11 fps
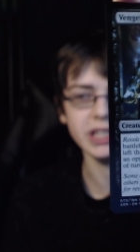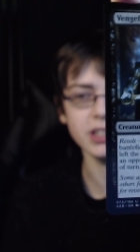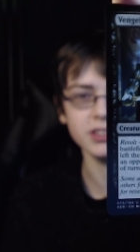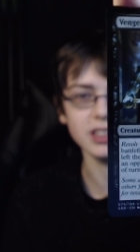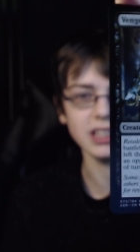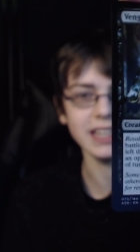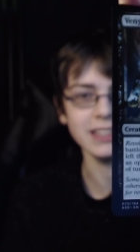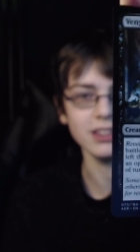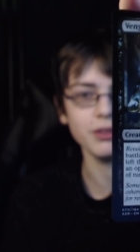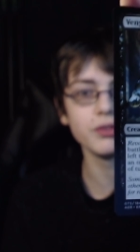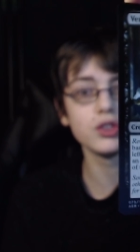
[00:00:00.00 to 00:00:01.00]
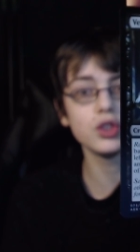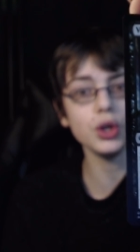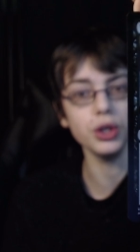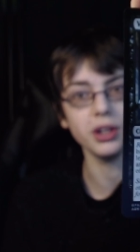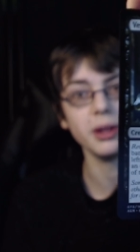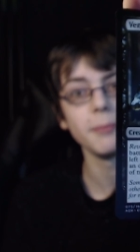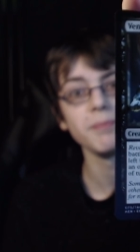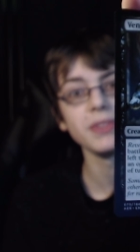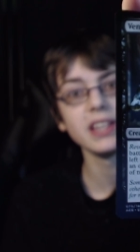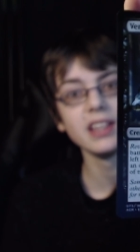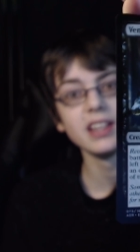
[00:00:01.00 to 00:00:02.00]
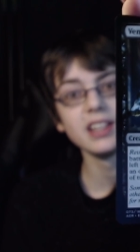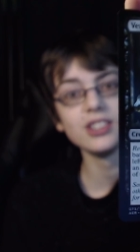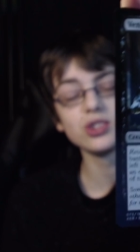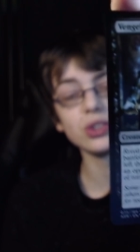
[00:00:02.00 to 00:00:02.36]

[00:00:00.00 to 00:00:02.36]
until end of turn. So